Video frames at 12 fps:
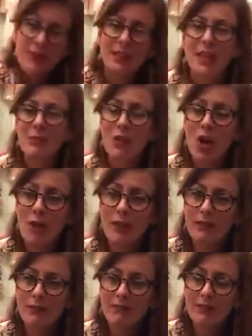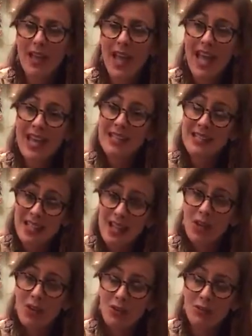keep going. And
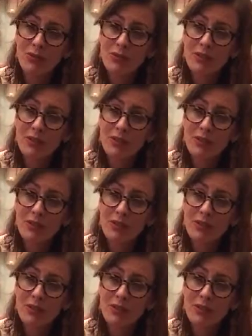yellow,